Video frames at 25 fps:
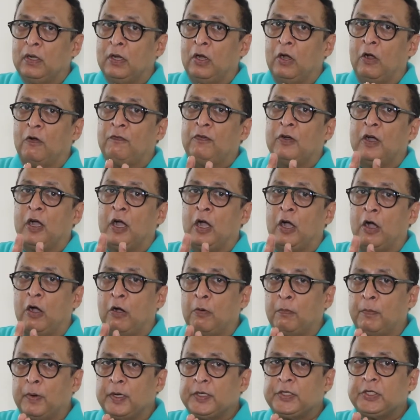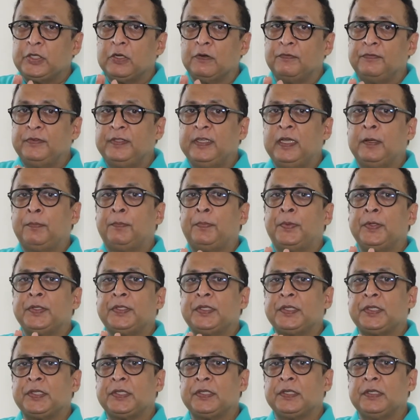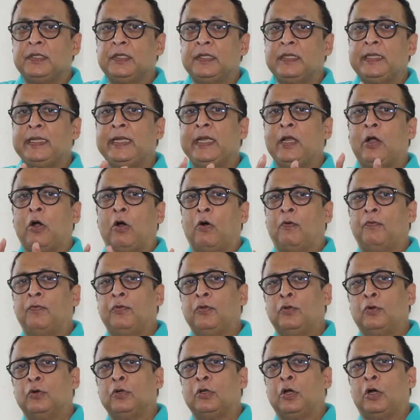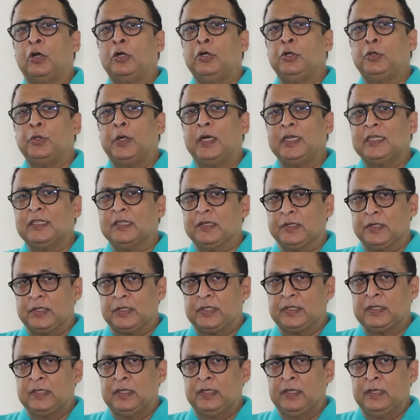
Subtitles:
of how much of their precision they offload onto others.